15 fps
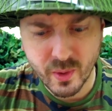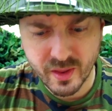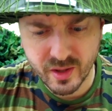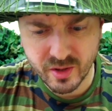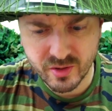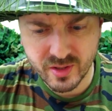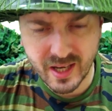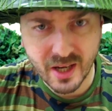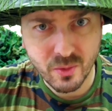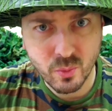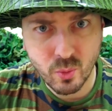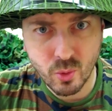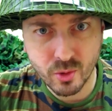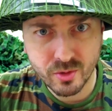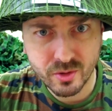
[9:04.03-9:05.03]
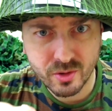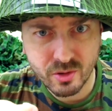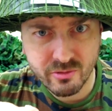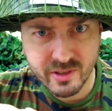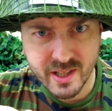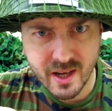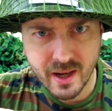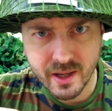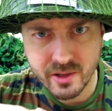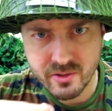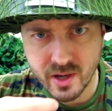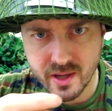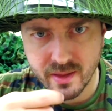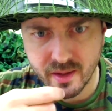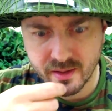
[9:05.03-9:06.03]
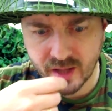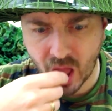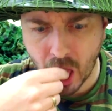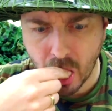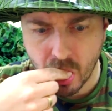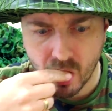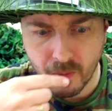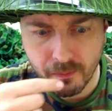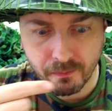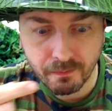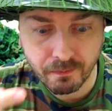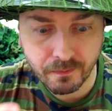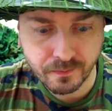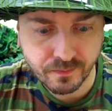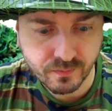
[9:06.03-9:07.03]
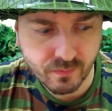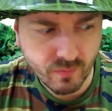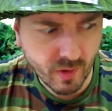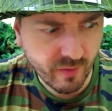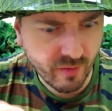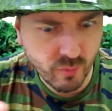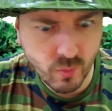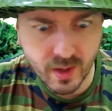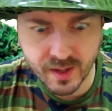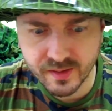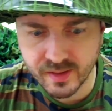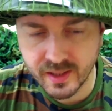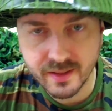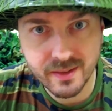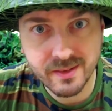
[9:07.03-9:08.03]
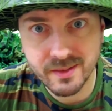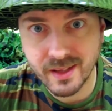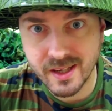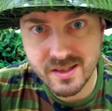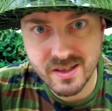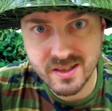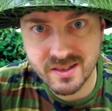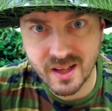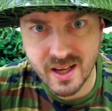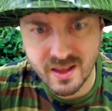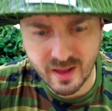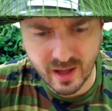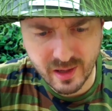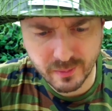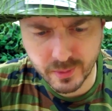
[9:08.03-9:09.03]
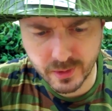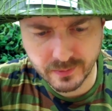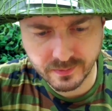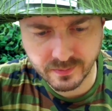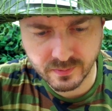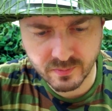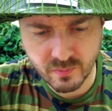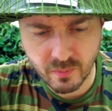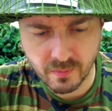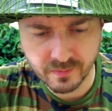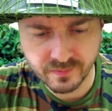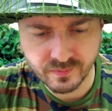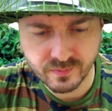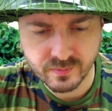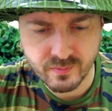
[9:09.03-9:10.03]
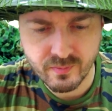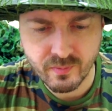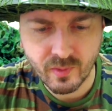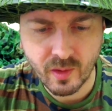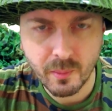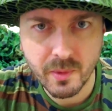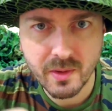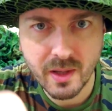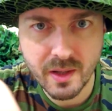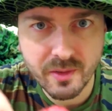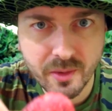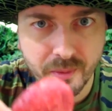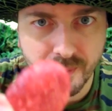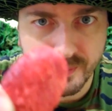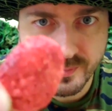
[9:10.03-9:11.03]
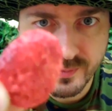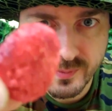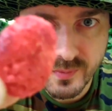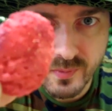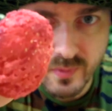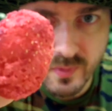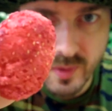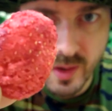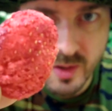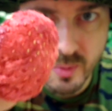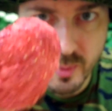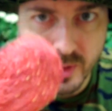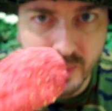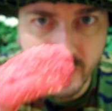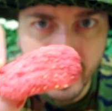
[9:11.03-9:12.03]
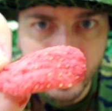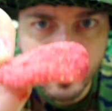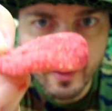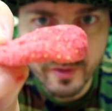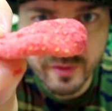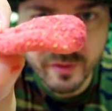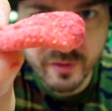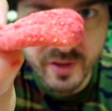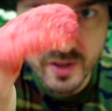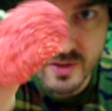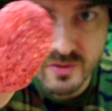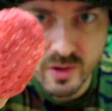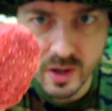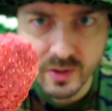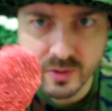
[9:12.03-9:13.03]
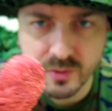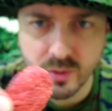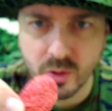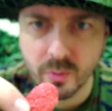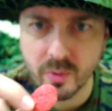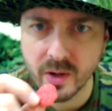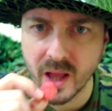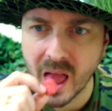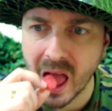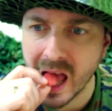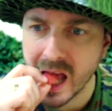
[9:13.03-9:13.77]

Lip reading: whether you should add water to rehydrate this. From what I see, it doesn't actually say that, but I mean, that is a nice big piece of freeze-dried strawberry.